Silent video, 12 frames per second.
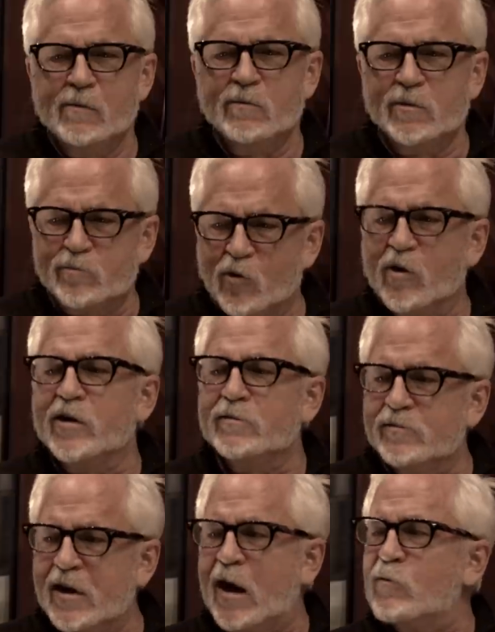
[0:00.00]
but boy,
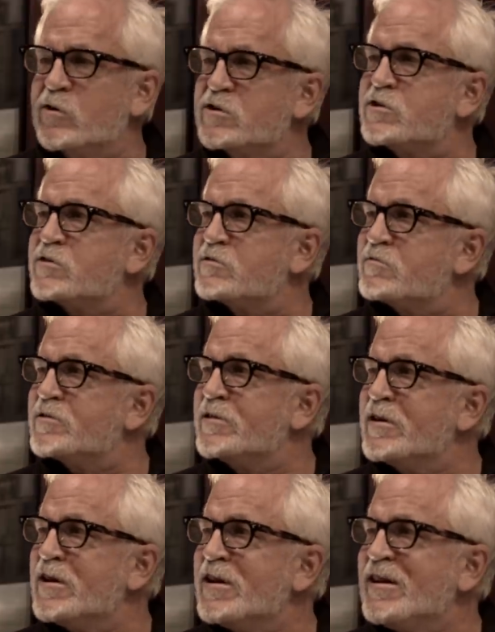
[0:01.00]
that was
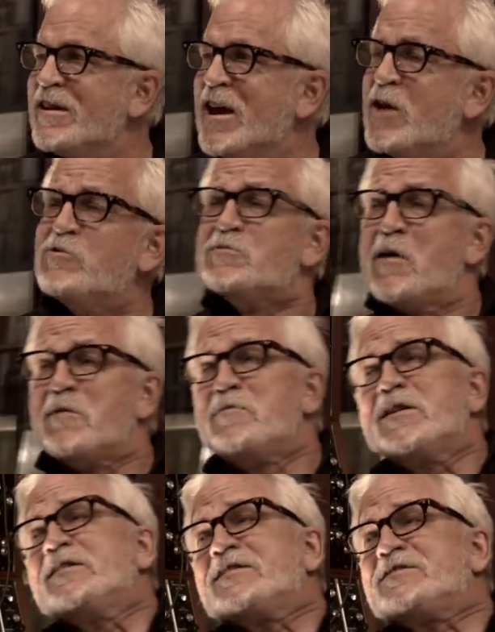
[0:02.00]
he was my
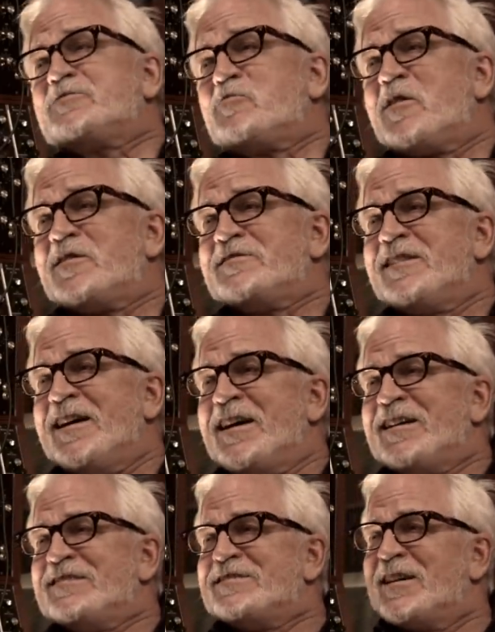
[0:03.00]
biggest one
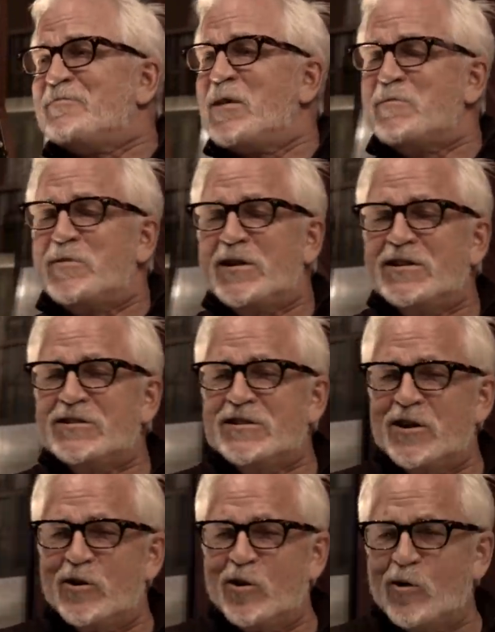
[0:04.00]
and uh, my biggest
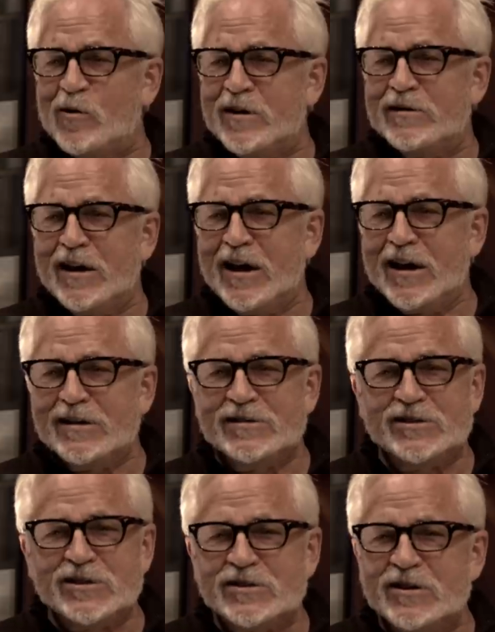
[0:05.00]
hero, and
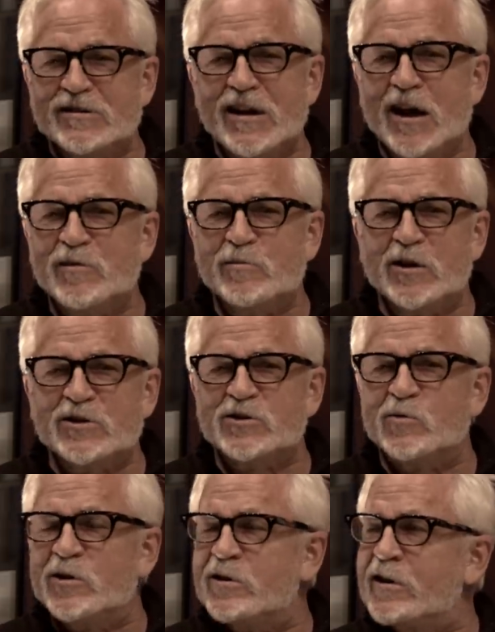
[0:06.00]
and just could not have been a
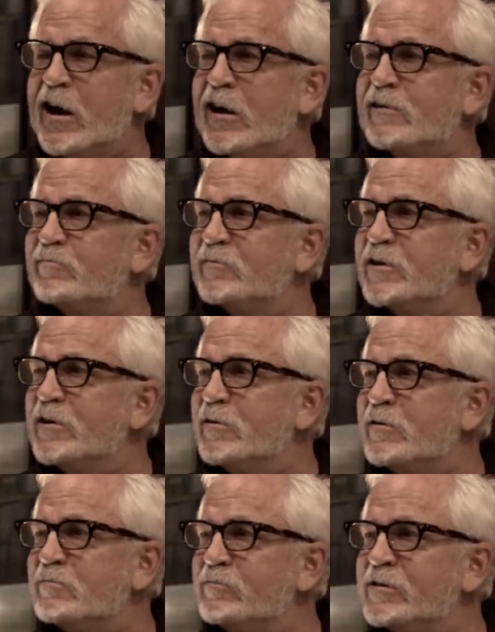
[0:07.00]
sweeter guy. You
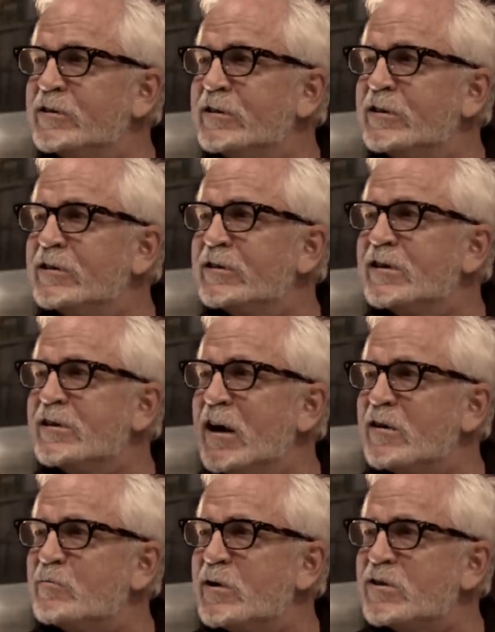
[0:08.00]
know, yeah. could
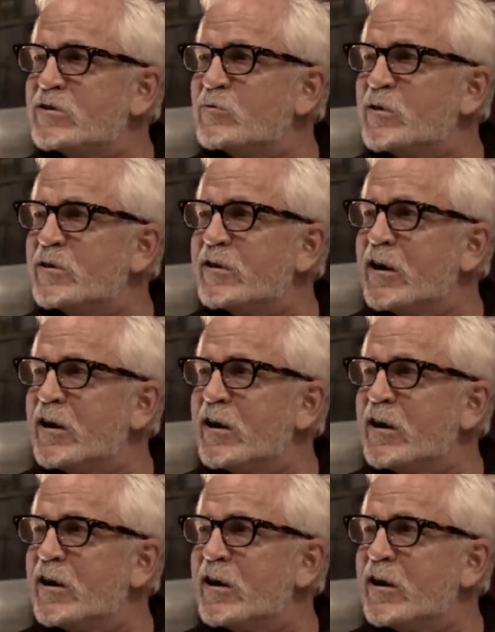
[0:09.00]
not have been a sweeter